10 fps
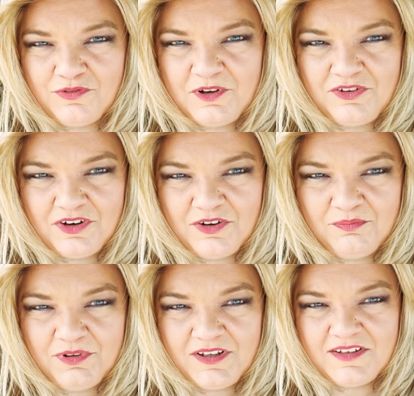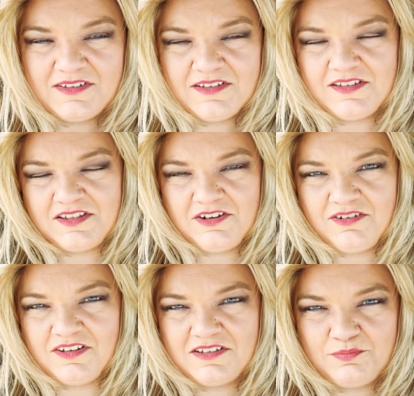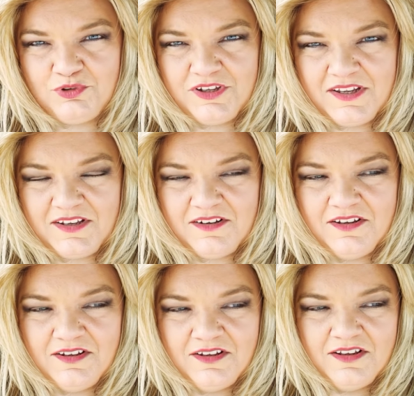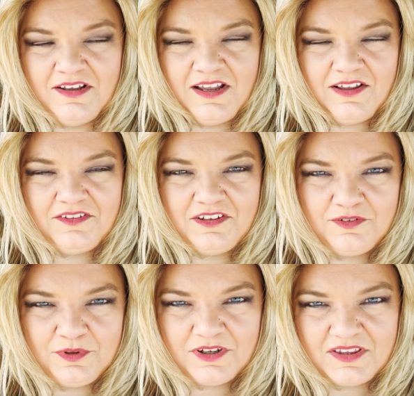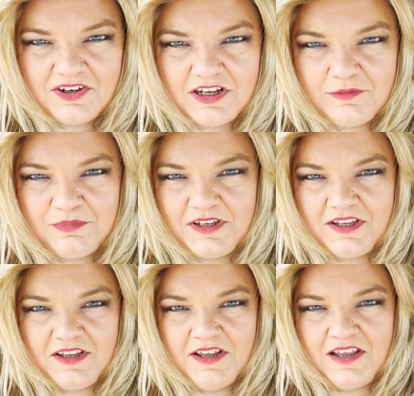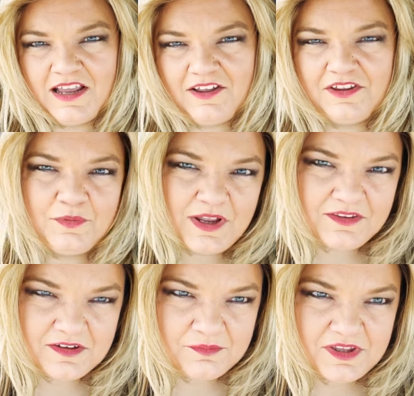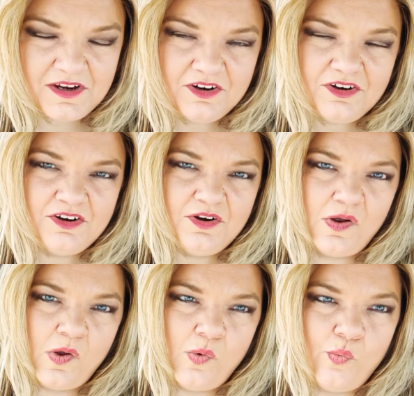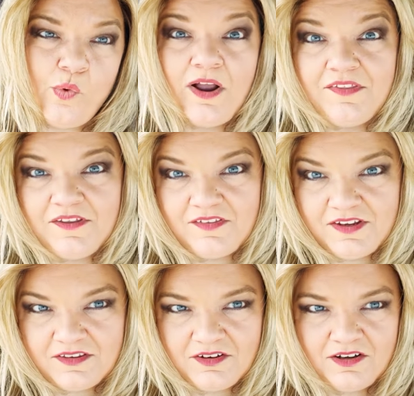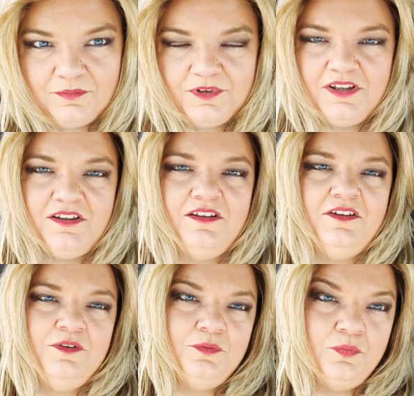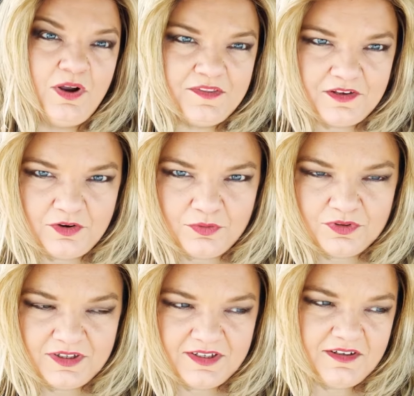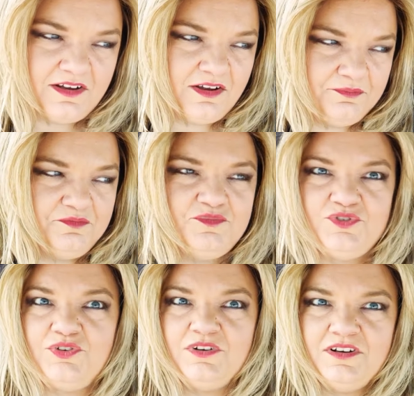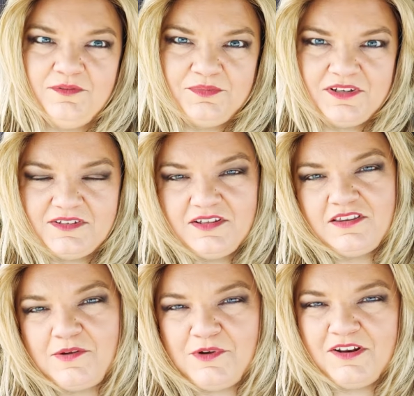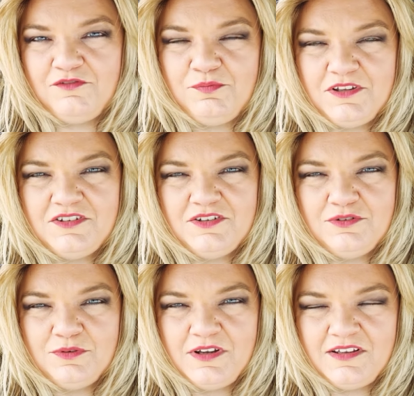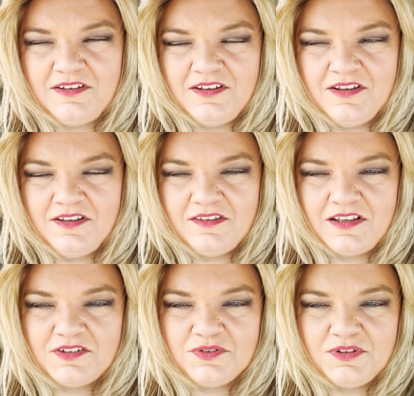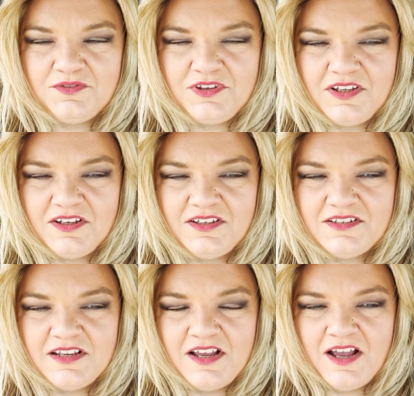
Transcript: from other companies to sit there and explain how things work at their company, how they wound up there, why they like their company, why they don't like certain companies that they might have been to, and that sort of thing. Because